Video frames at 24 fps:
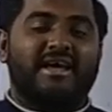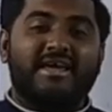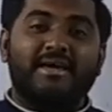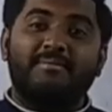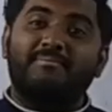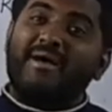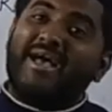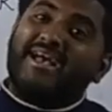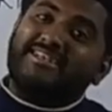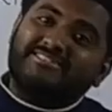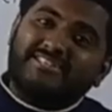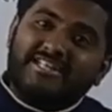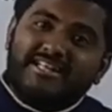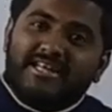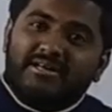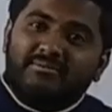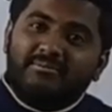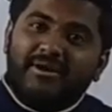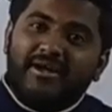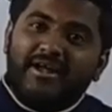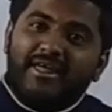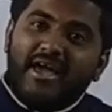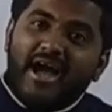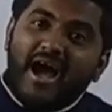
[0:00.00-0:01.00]
If acidic
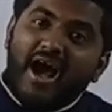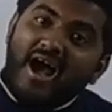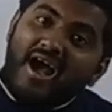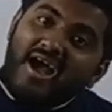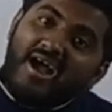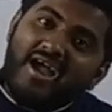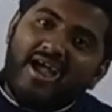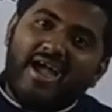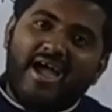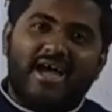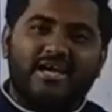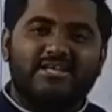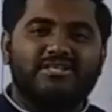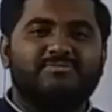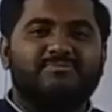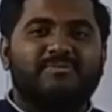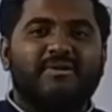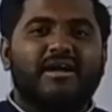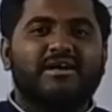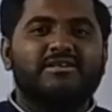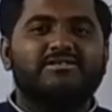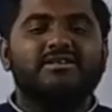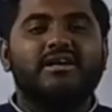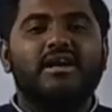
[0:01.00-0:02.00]
media, H
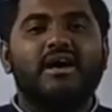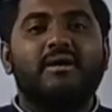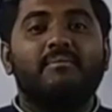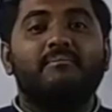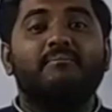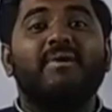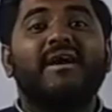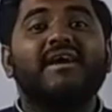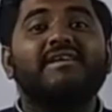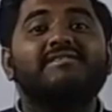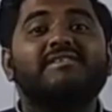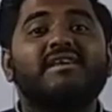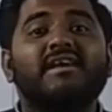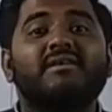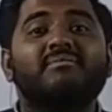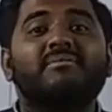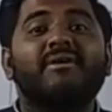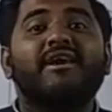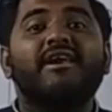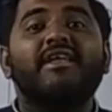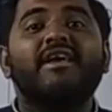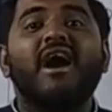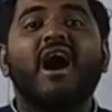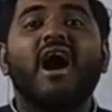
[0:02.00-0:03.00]
plus. Basic
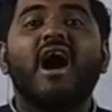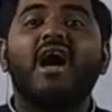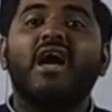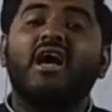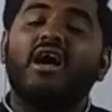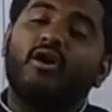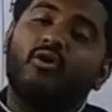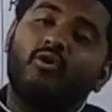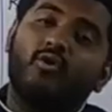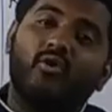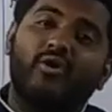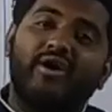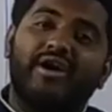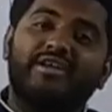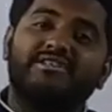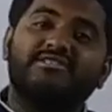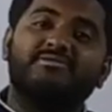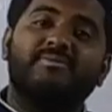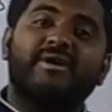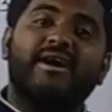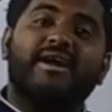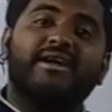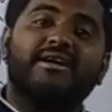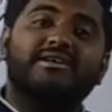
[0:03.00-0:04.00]
media,
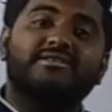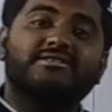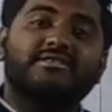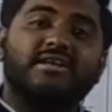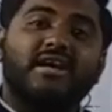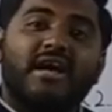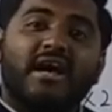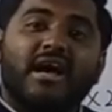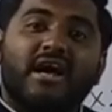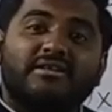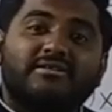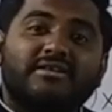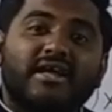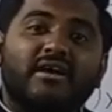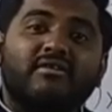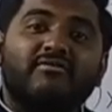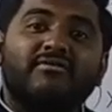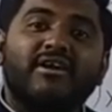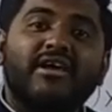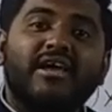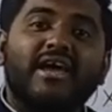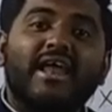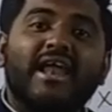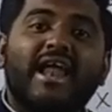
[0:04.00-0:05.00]
OH minus. Then
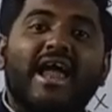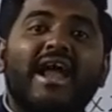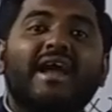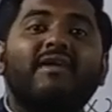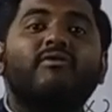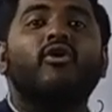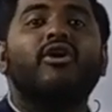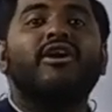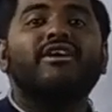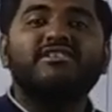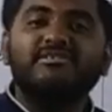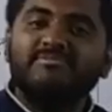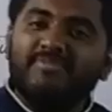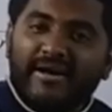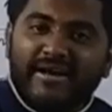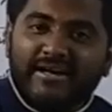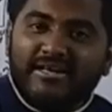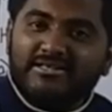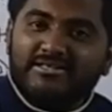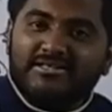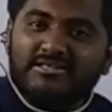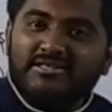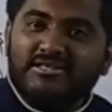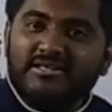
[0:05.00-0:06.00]
we can add OH
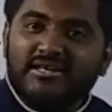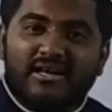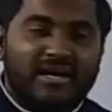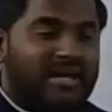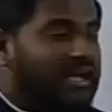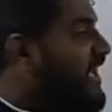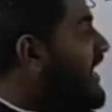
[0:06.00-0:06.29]
minus.